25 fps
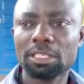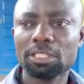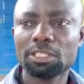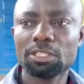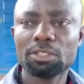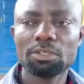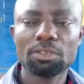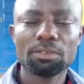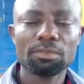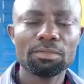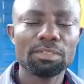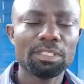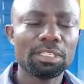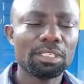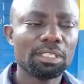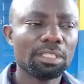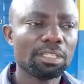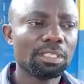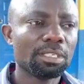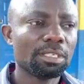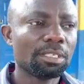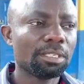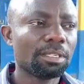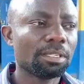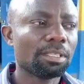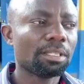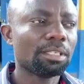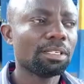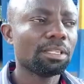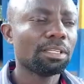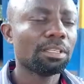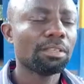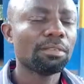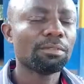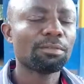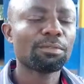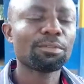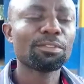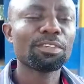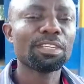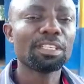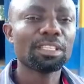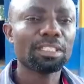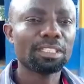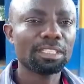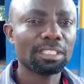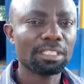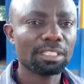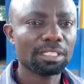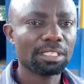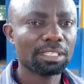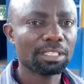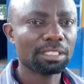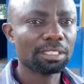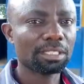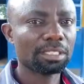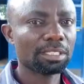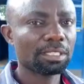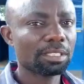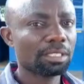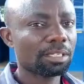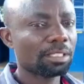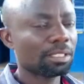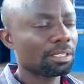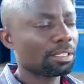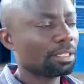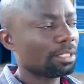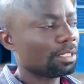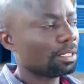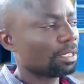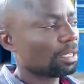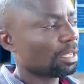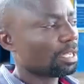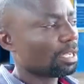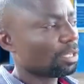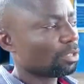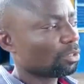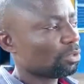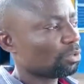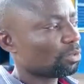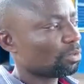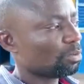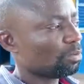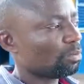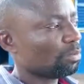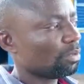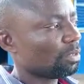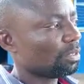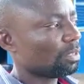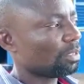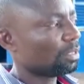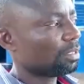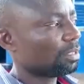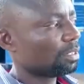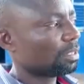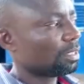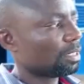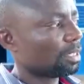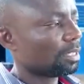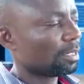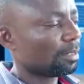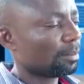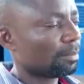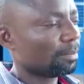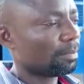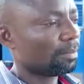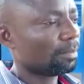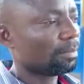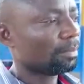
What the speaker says: the session of the free SHS, he has to build